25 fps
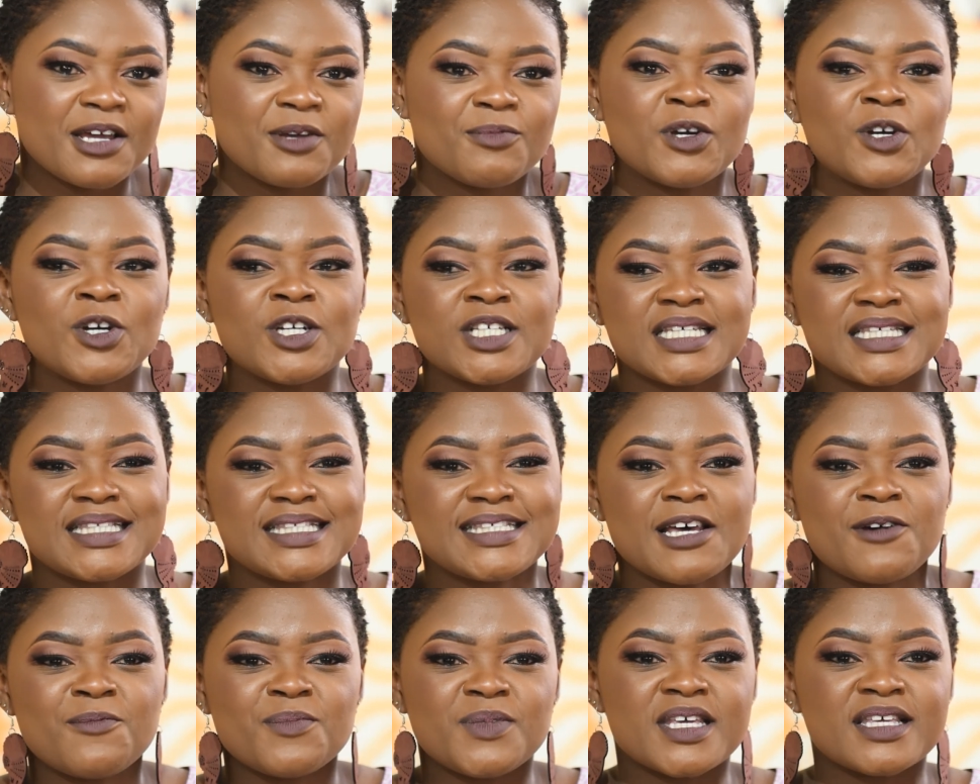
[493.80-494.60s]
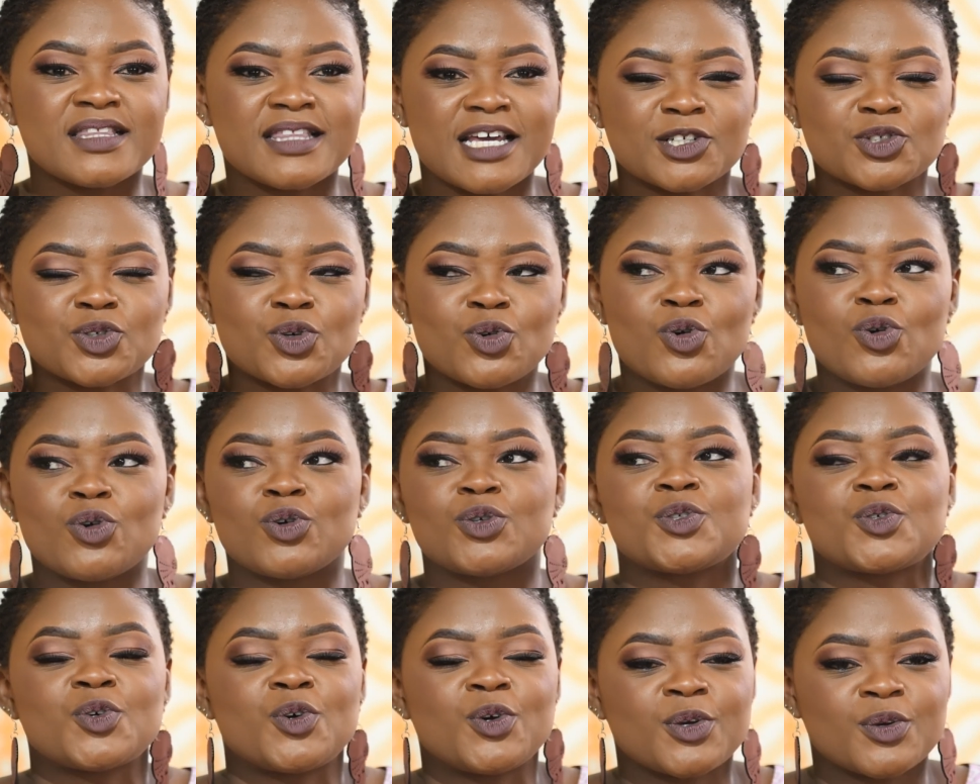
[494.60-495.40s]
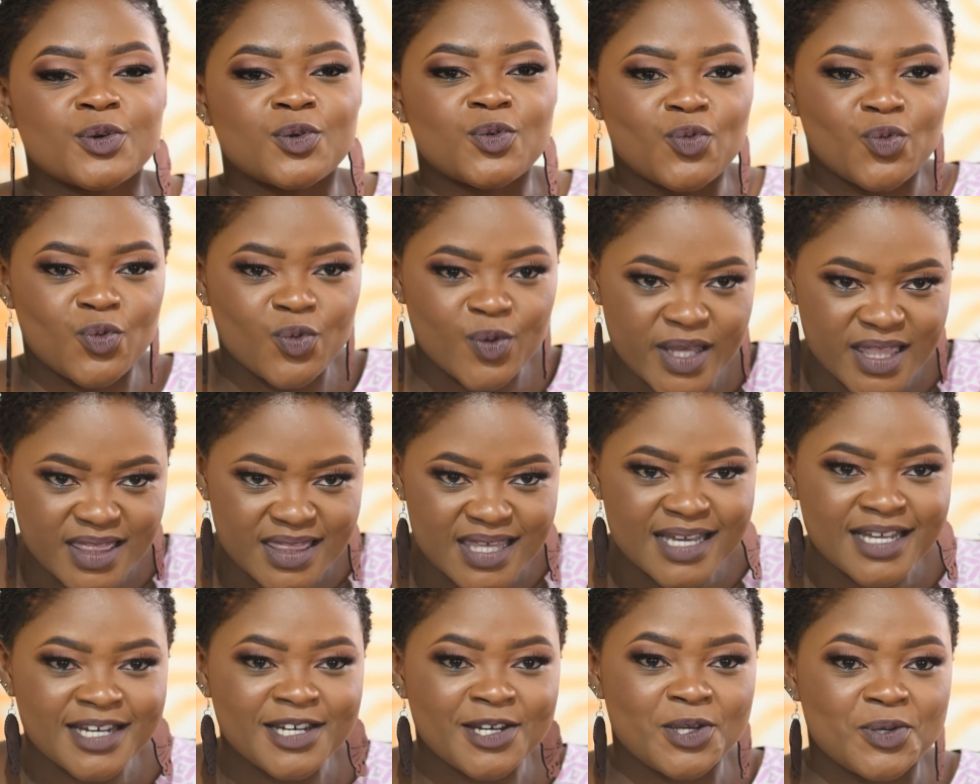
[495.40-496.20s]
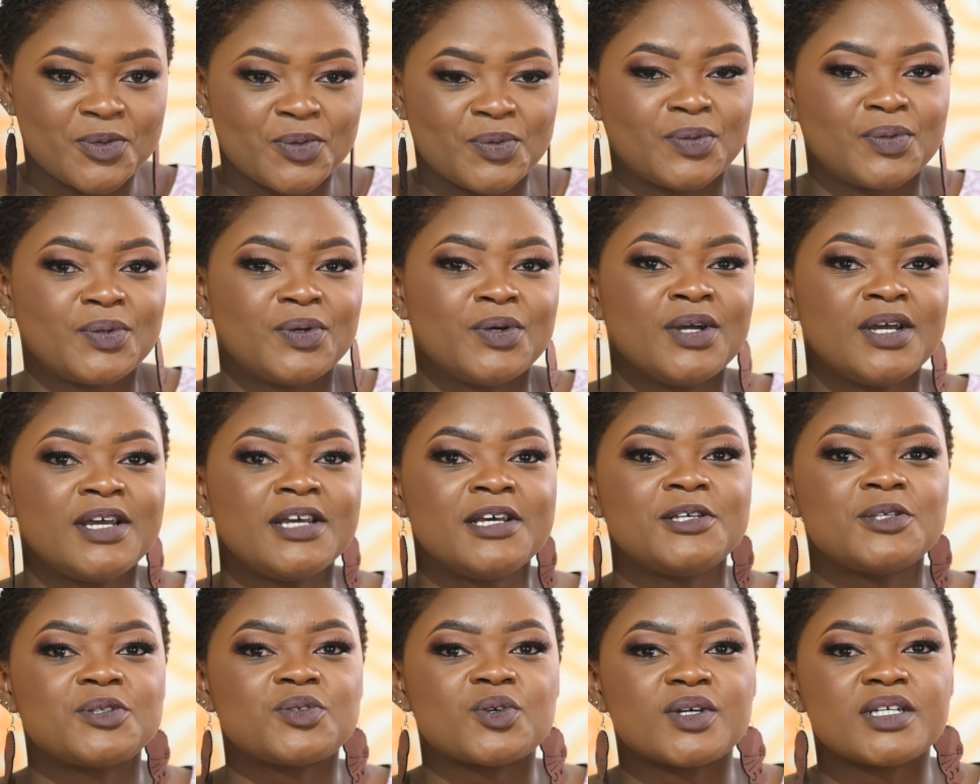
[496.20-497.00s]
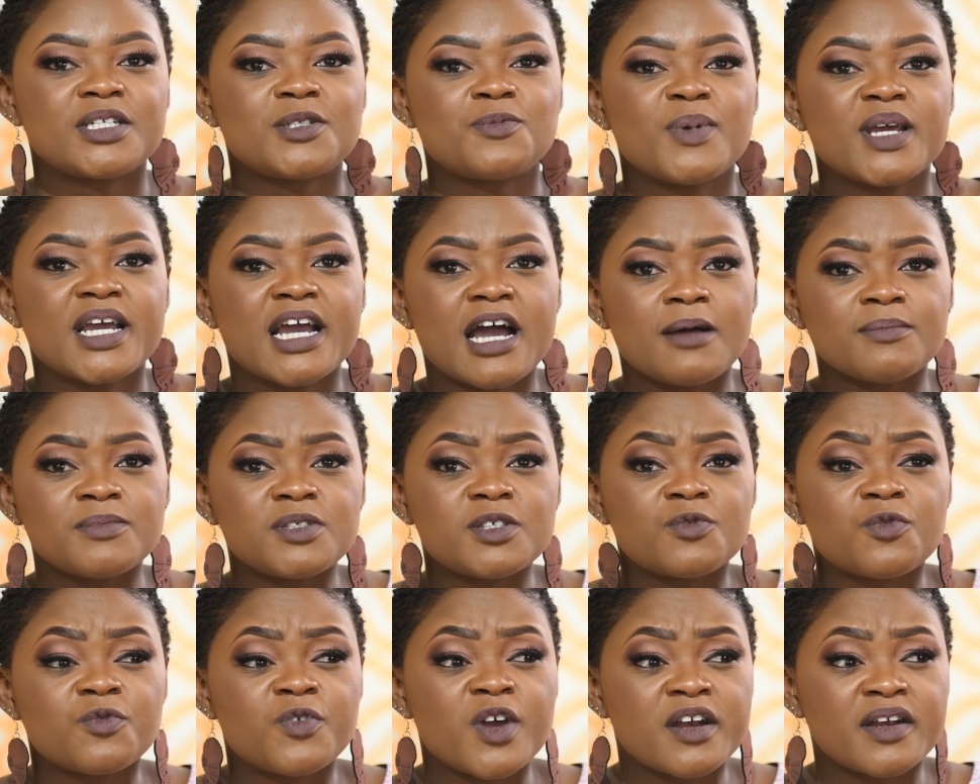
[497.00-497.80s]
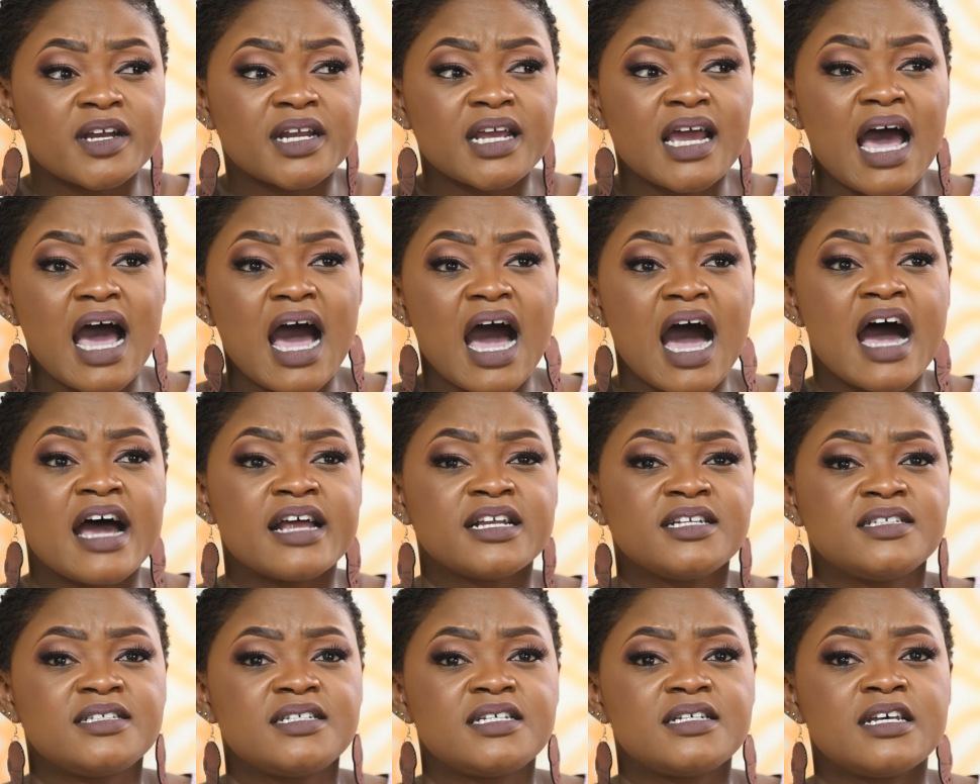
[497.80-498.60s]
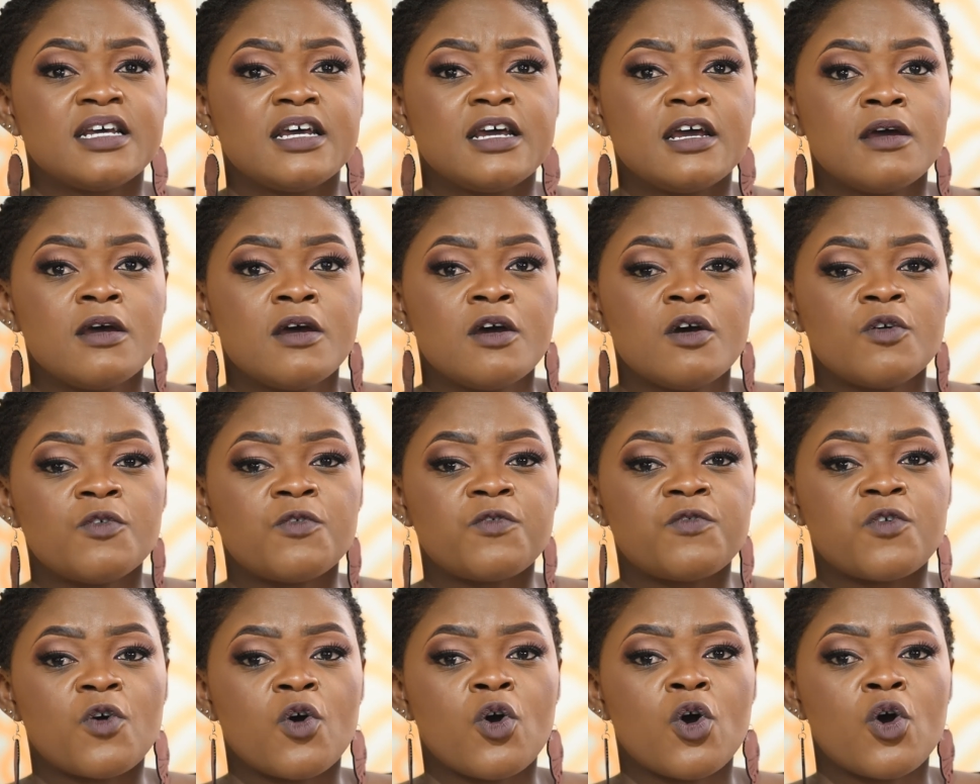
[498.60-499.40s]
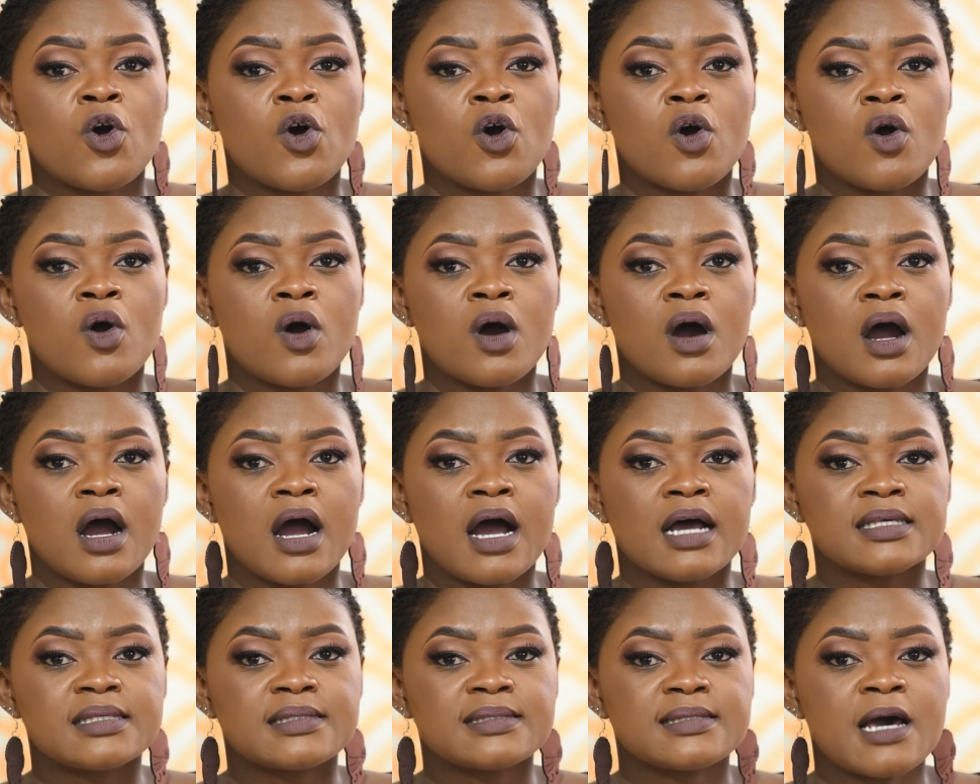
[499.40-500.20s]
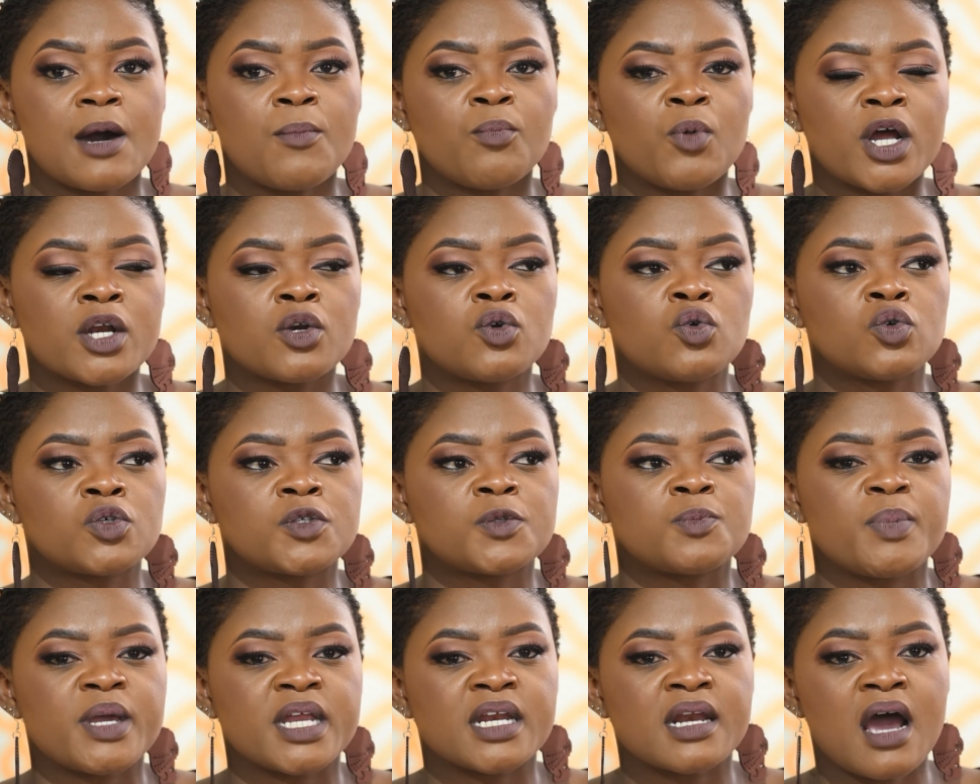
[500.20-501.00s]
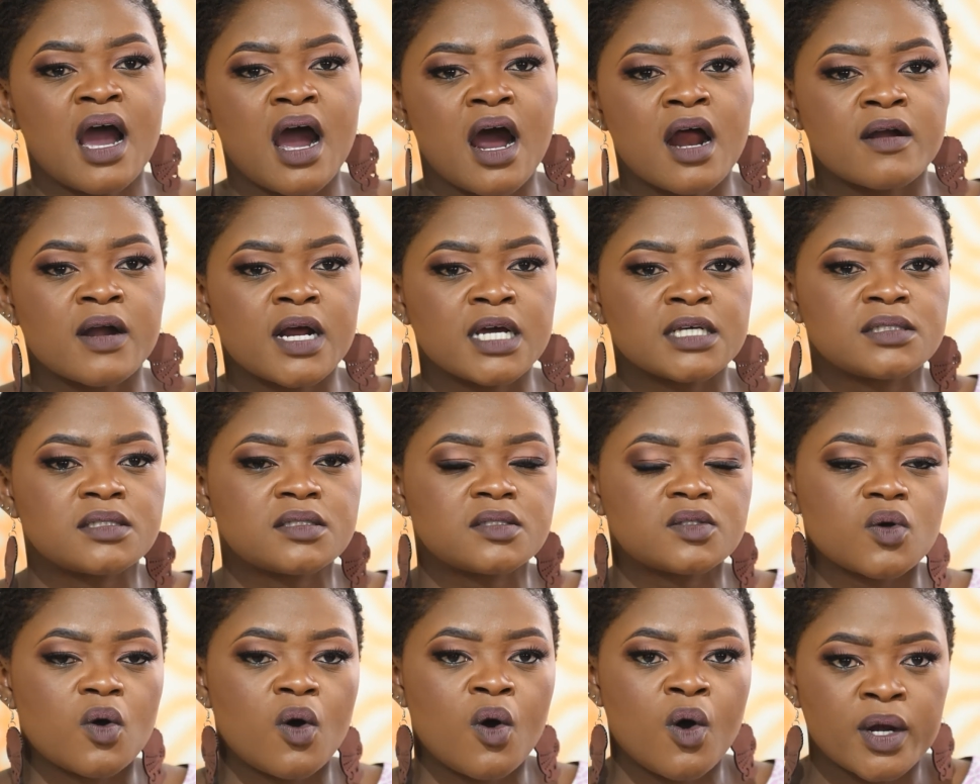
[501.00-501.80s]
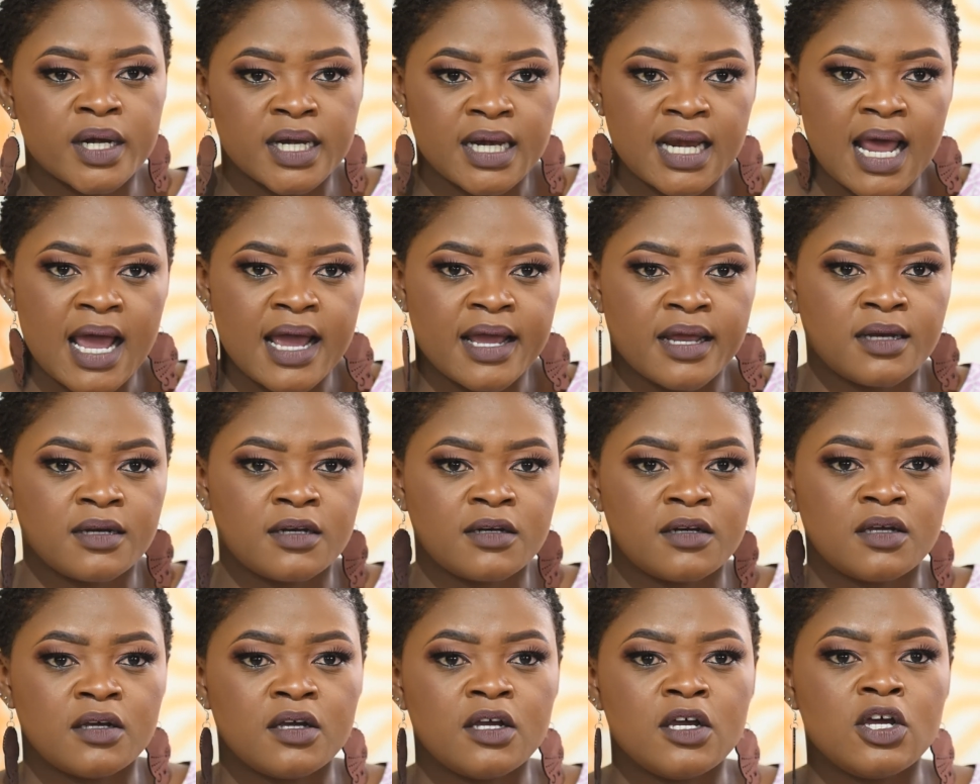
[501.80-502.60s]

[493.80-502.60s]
because it's something that goes on within you. So it becomes very hard for someone who's been harassed online